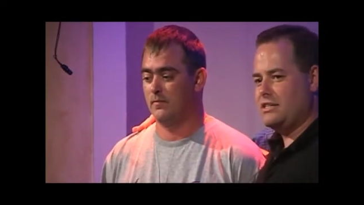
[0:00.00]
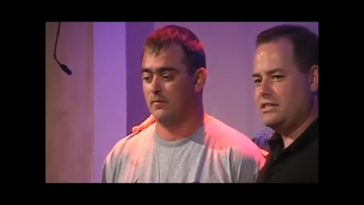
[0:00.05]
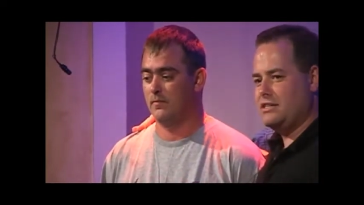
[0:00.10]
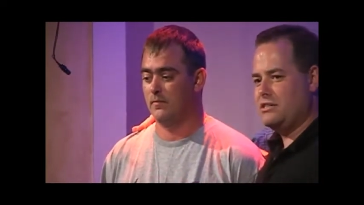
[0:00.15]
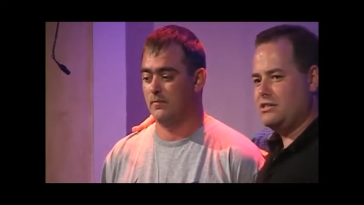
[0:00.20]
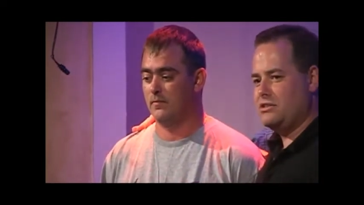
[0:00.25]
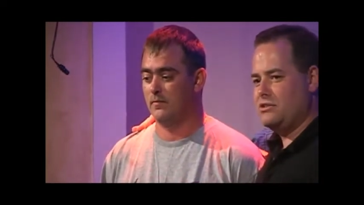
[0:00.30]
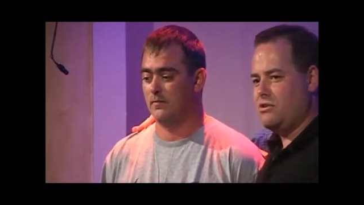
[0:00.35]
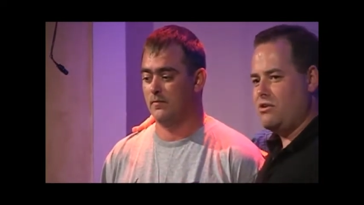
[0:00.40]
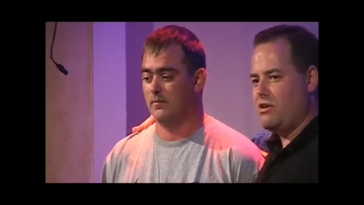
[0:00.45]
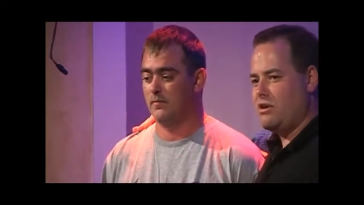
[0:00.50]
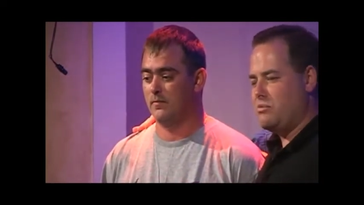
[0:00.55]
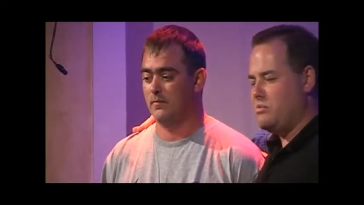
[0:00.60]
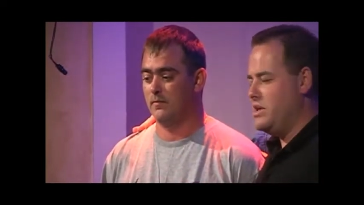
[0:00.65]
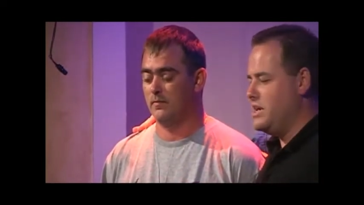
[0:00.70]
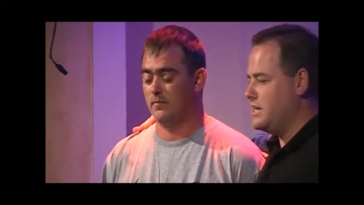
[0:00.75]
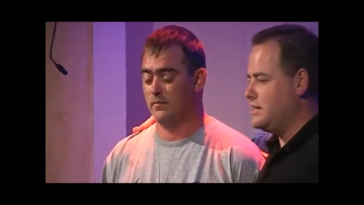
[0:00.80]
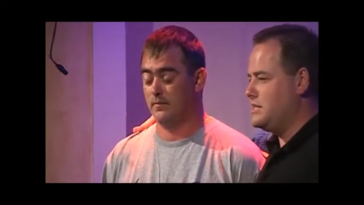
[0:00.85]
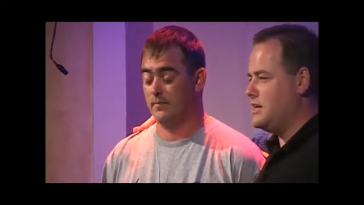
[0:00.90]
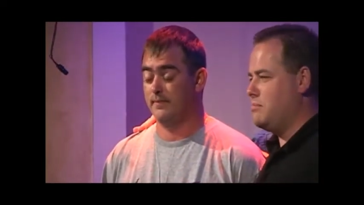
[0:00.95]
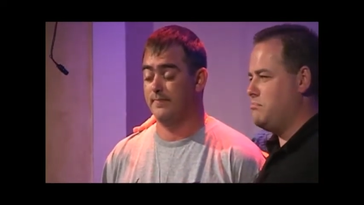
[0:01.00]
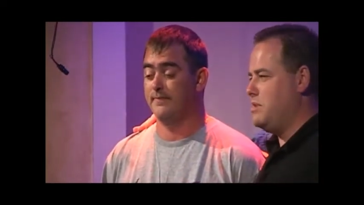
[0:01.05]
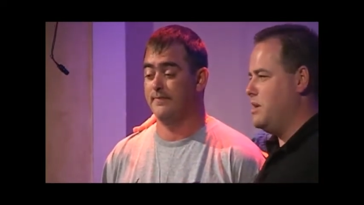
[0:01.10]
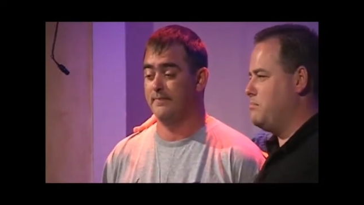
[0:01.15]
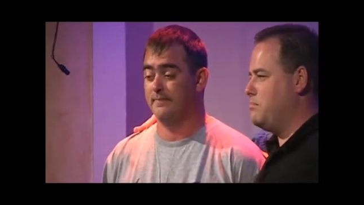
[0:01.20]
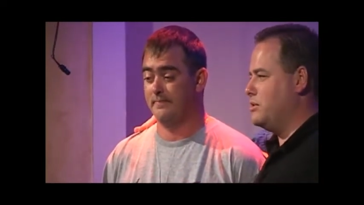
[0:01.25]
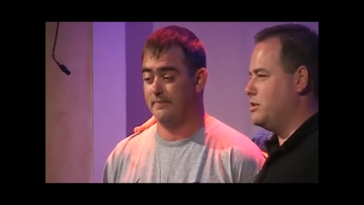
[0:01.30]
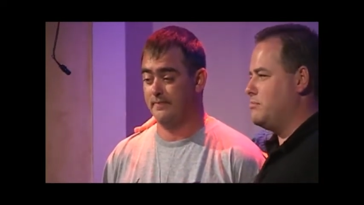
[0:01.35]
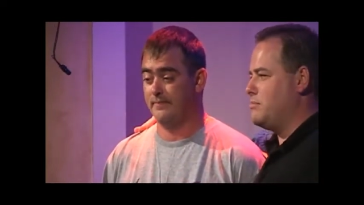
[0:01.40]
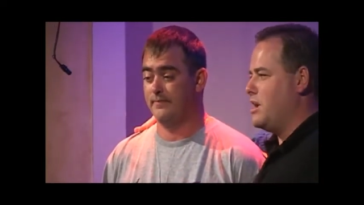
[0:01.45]
Speaker 1: in the door. We accept
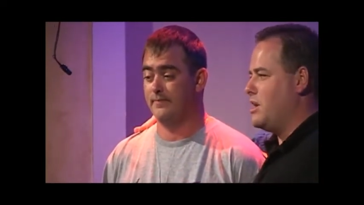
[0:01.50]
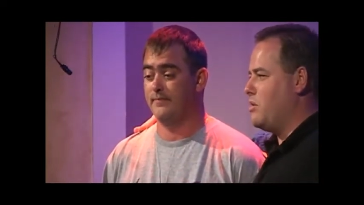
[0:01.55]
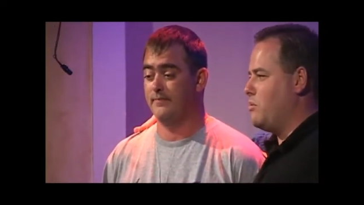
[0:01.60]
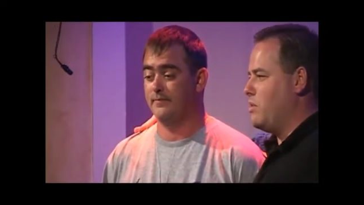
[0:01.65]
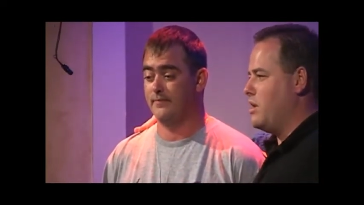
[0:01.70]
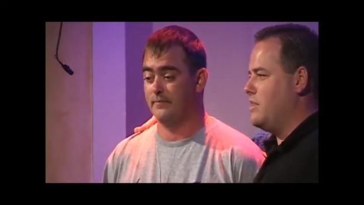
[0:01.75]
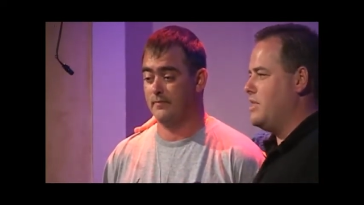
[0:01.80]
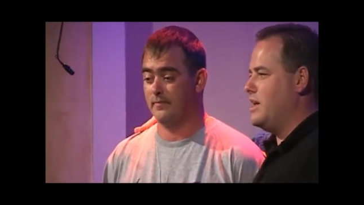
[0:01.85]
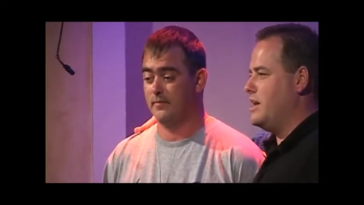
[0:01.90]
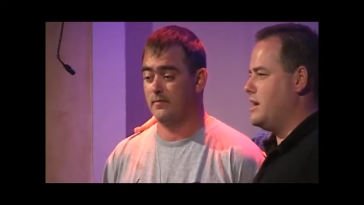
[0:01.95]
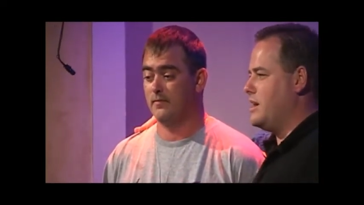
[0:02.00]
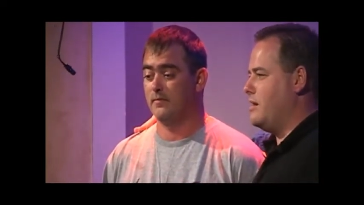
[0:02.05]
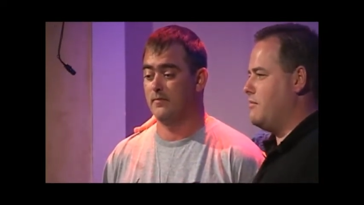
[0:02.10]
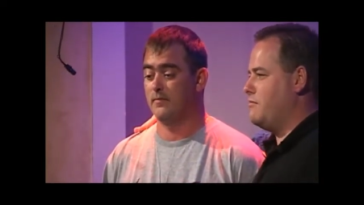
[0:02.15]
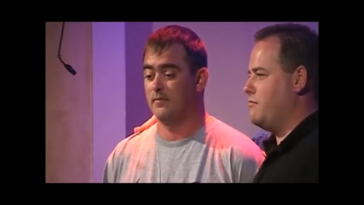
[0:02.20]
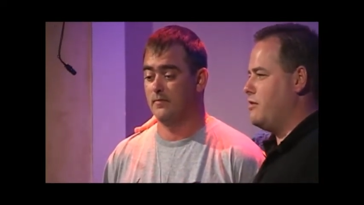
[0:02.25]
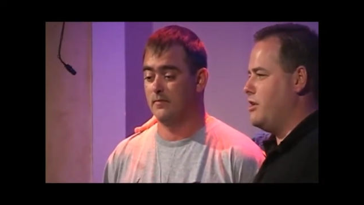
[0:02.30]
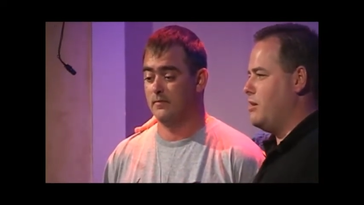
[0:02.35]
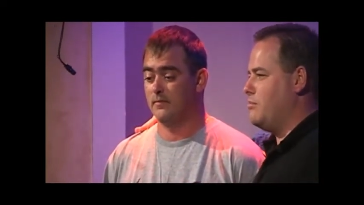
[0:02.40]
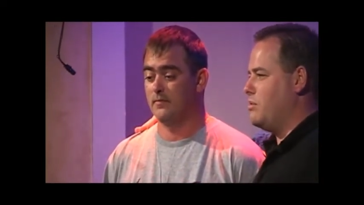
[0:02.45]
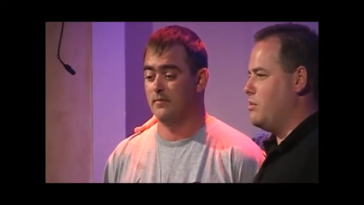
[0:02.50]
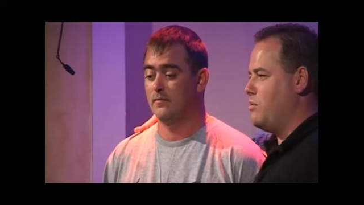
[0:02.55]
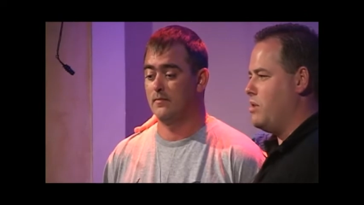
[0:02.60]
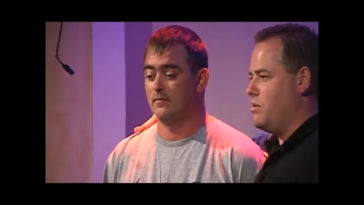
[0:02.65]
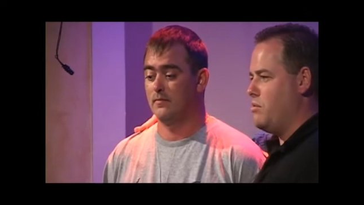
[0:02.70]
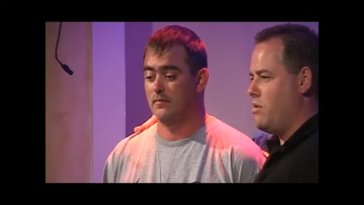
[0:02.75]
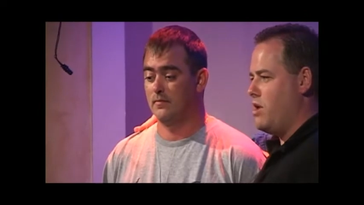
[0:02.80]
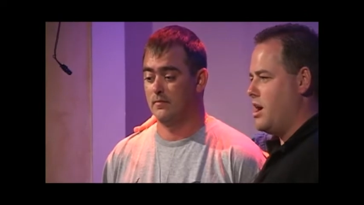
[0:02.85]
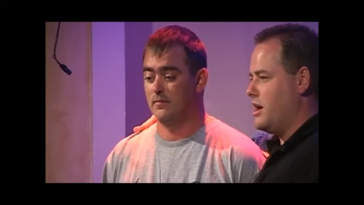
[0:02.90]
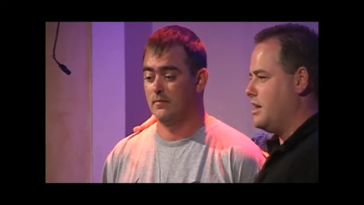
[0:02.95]
people no matter where they come from or what
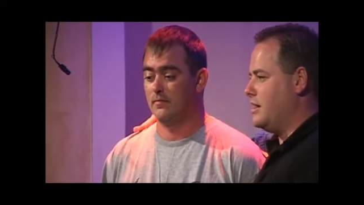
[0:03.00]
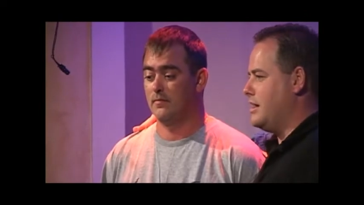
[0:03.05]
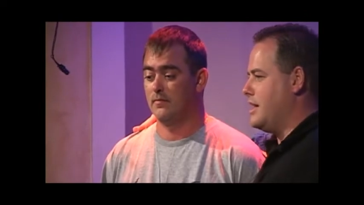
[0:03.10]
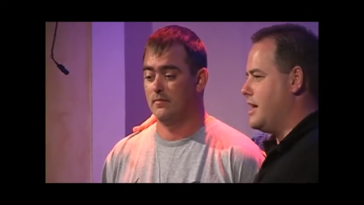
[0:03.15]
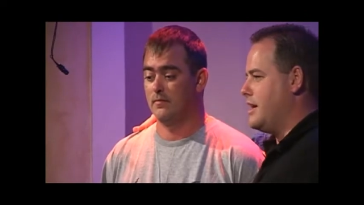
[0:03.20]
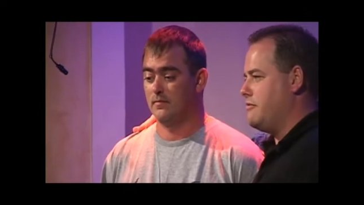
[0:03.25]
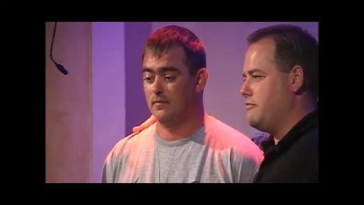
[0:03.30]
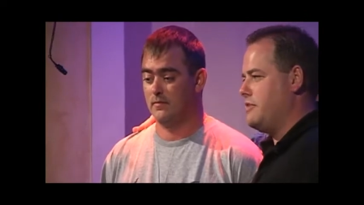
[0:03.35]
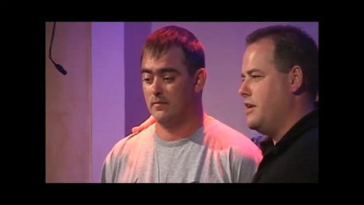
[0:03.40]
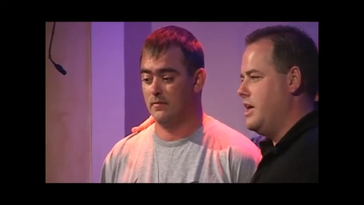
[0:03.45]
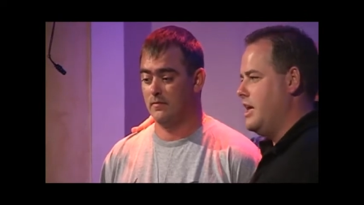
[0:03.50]
walk of life,